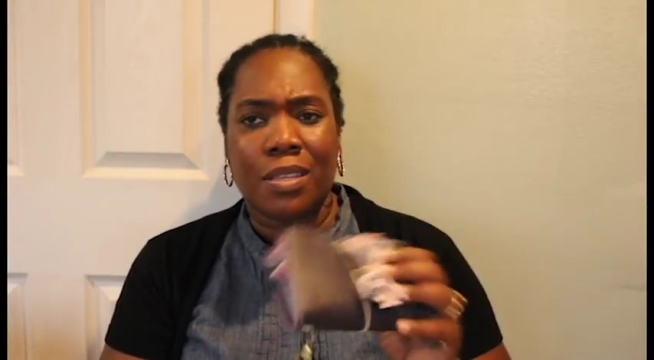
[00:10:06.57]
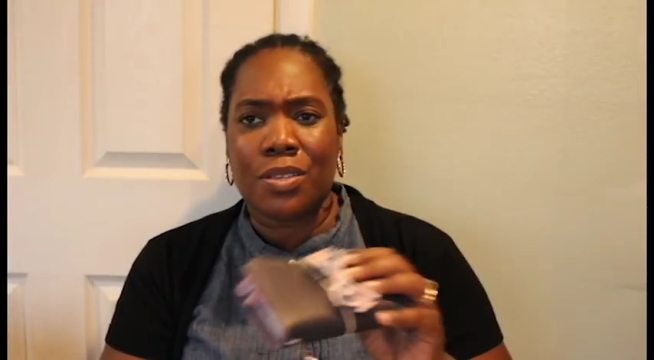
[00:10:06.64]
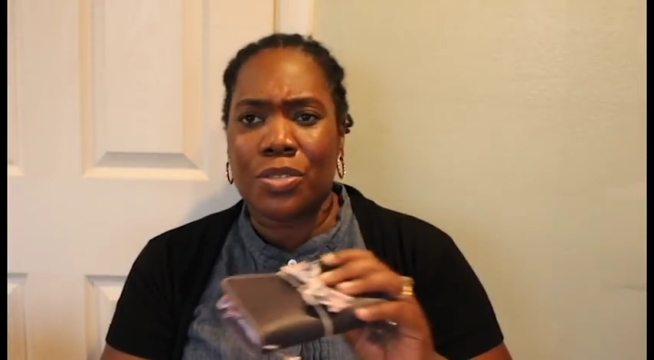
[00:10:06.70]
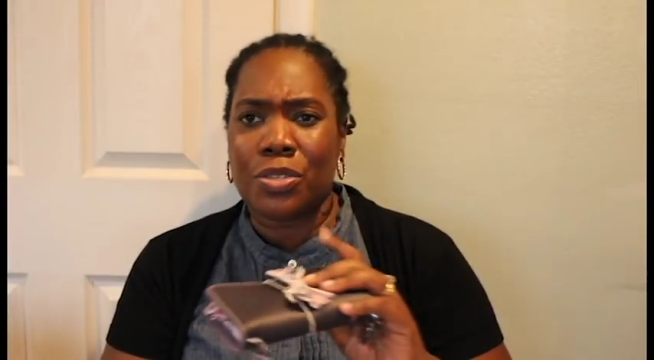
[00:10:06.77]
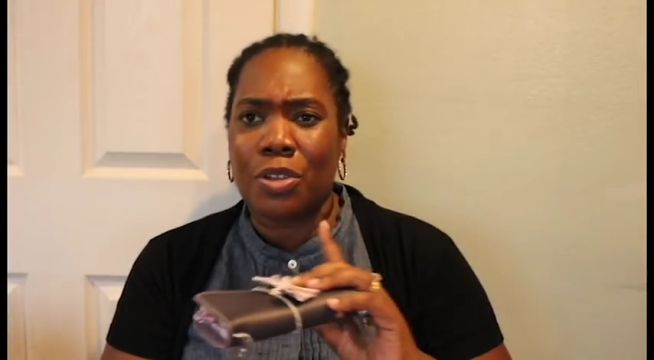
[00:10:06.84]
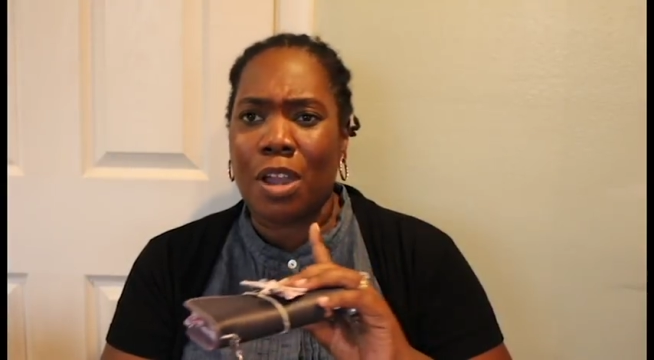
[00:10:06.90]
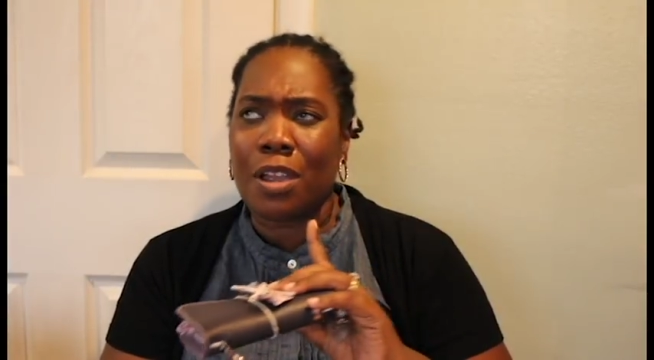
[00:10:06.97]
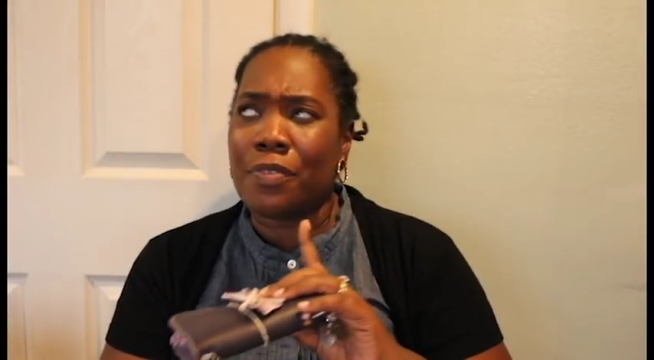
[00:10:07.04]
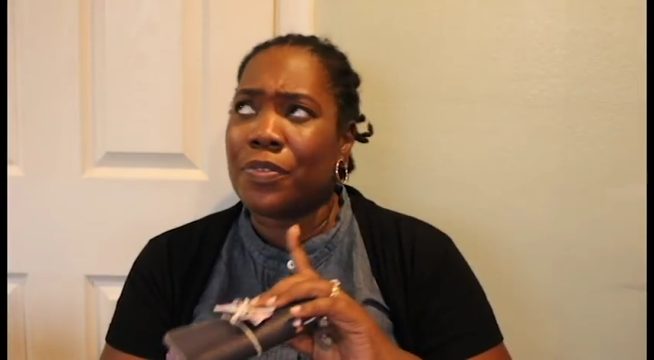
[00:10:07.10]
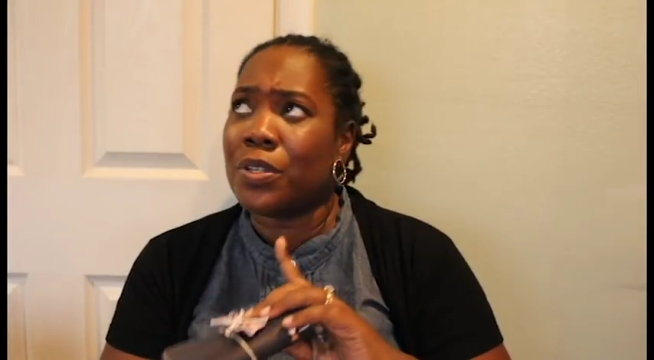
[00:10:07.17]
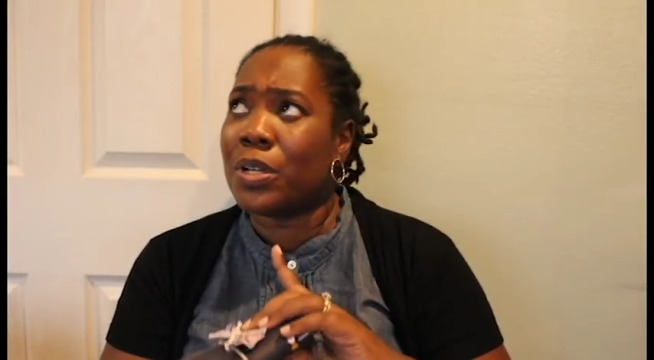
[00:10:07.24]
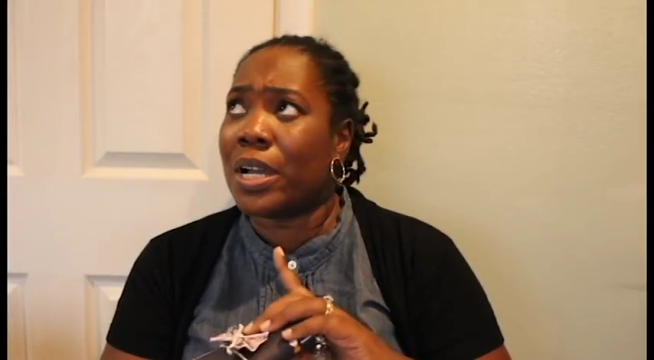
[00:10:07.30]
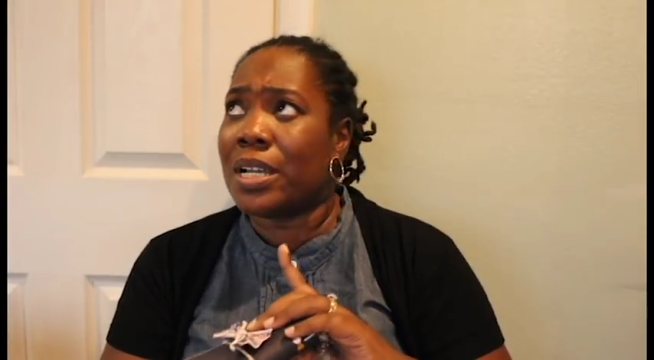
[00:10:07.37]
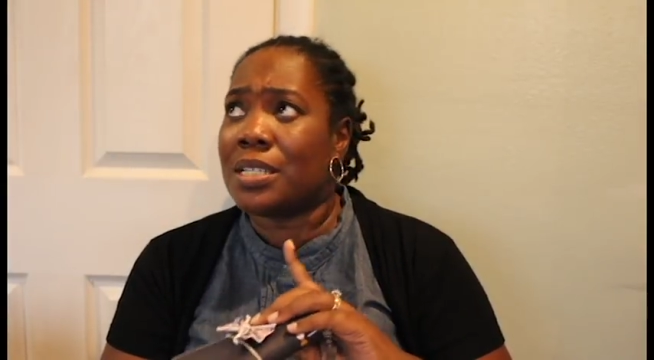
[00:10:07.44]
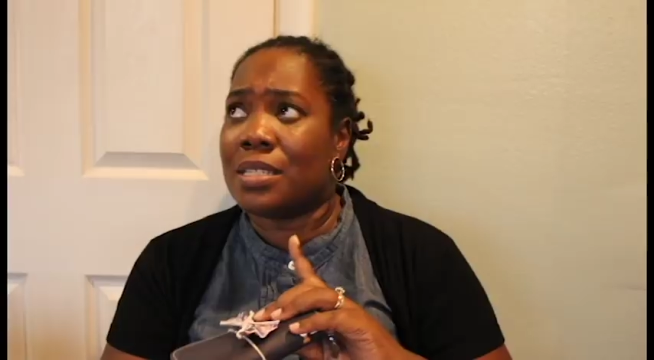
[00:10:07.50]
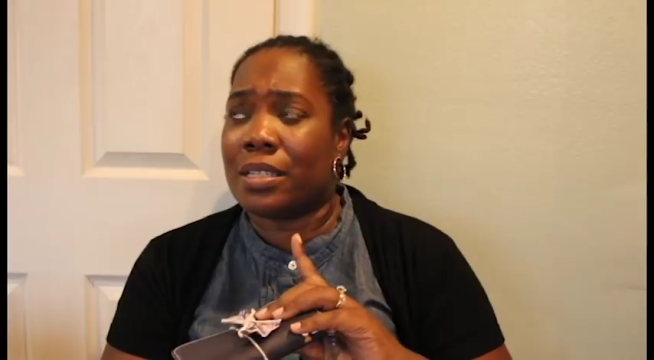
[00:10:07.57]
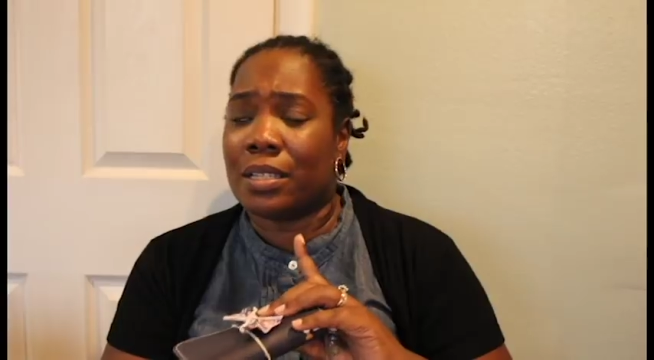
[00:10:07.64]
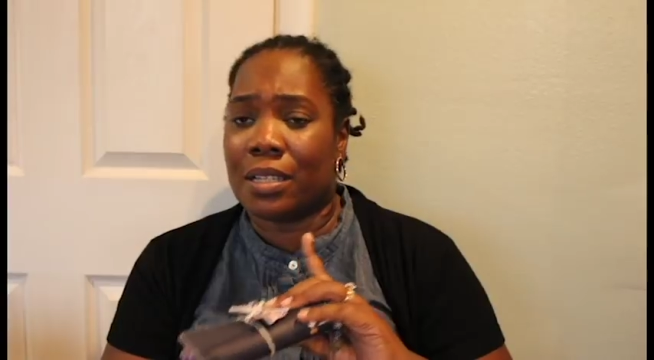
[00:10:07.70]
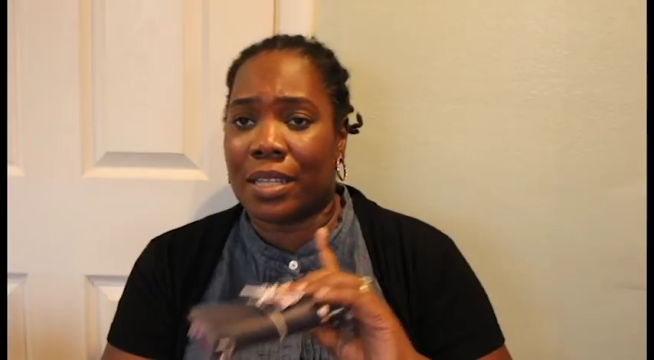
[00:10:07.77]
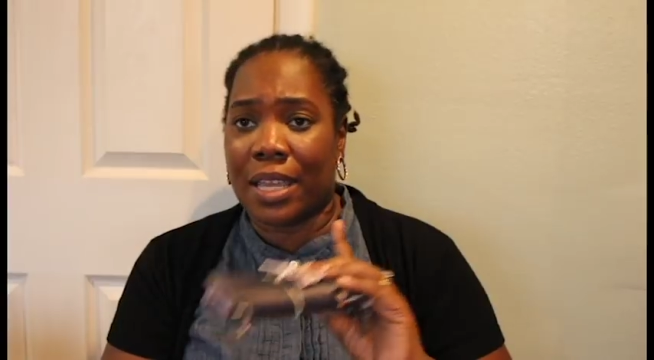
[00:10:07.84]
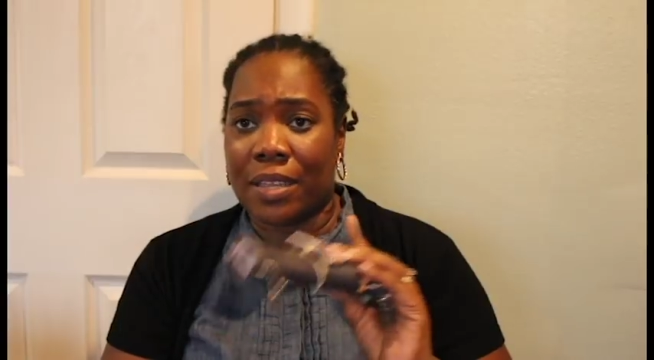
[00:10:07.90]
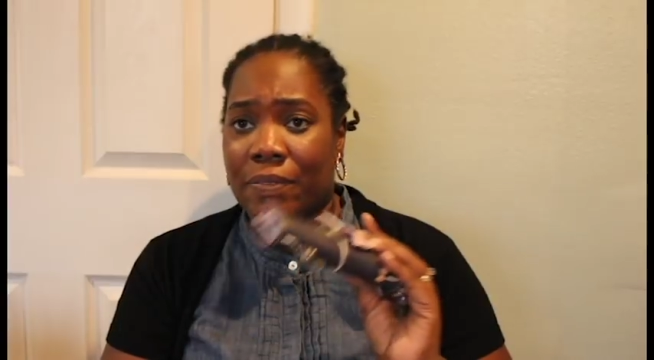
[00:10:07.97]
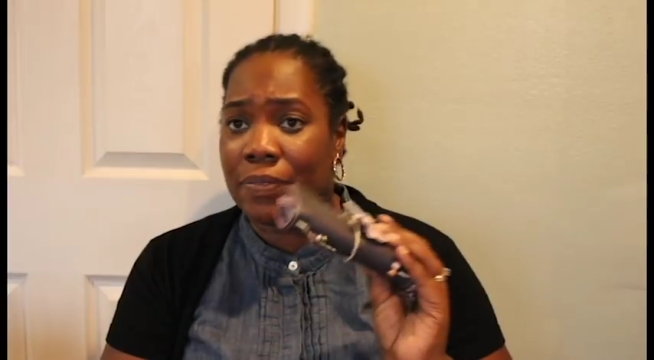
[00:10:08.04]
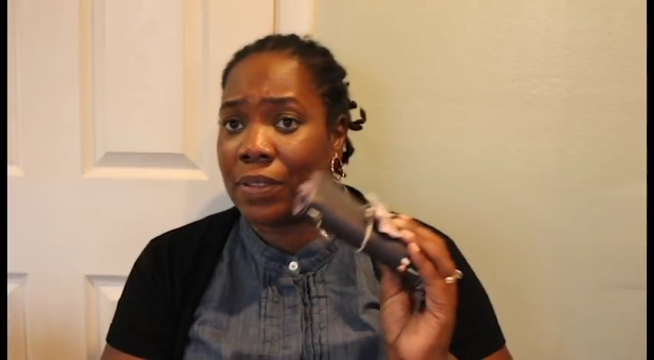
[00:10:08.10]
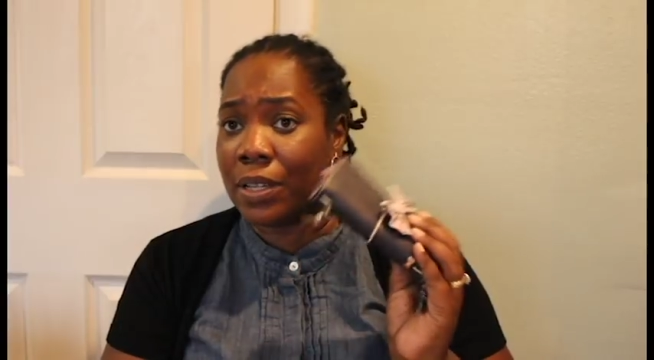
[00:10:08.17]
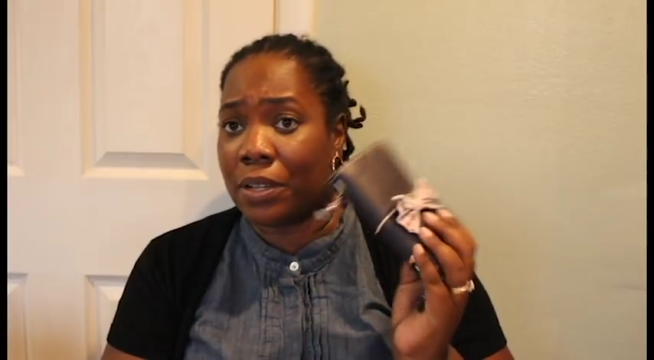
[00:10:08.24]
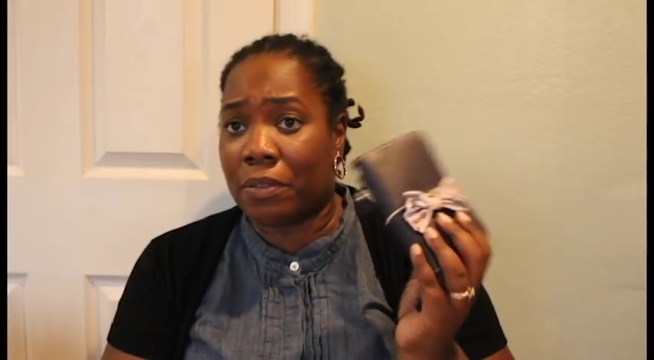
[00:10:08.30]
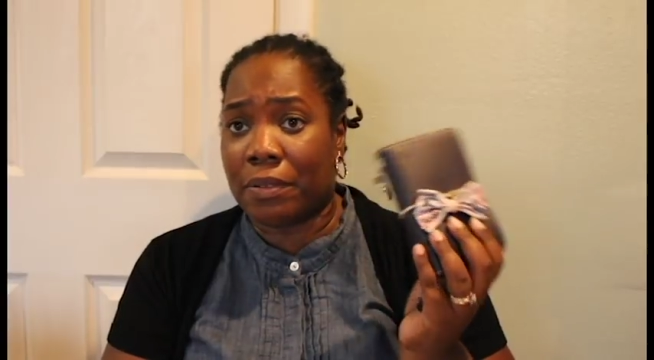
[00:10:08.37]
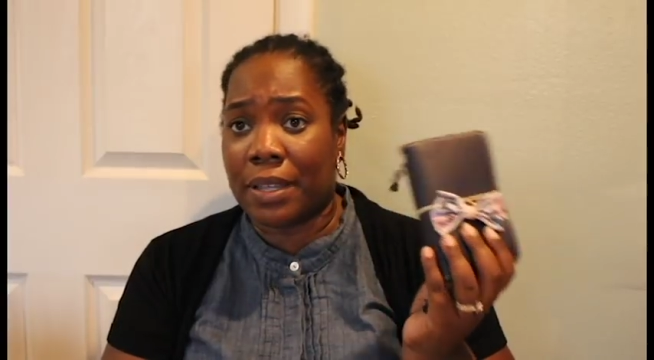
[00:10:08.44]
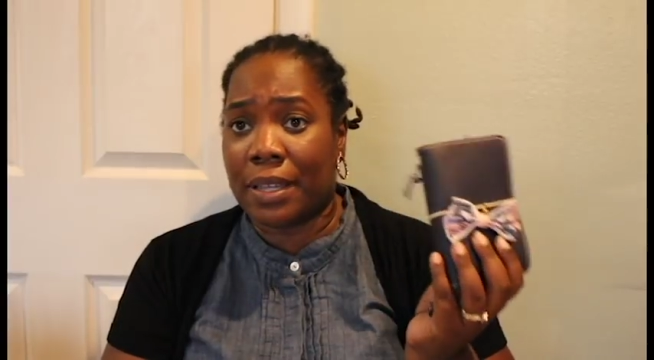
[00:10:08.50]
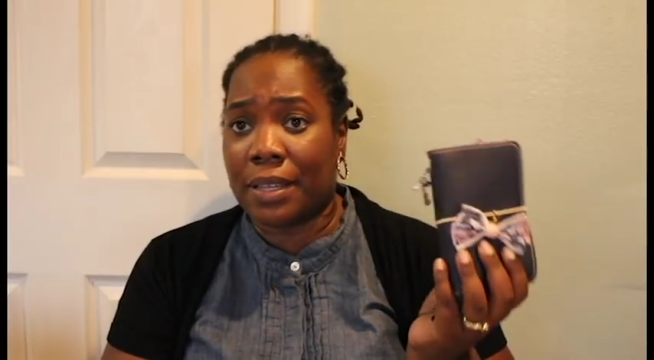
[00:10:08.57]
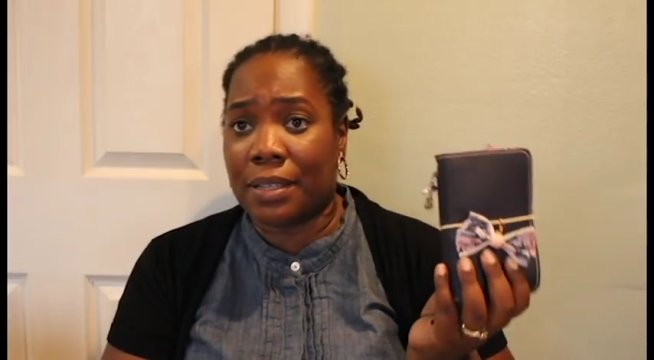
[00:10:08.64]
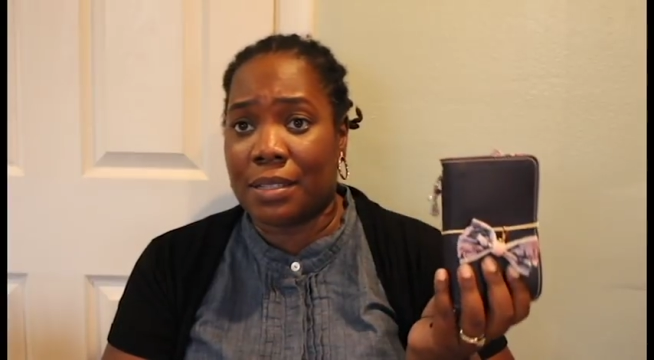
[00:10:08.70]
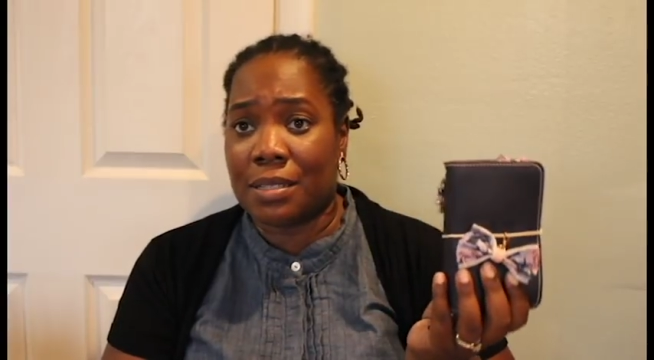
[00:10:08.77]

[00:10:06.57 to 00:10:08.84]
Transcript: Sorry if you guys see the light flickering.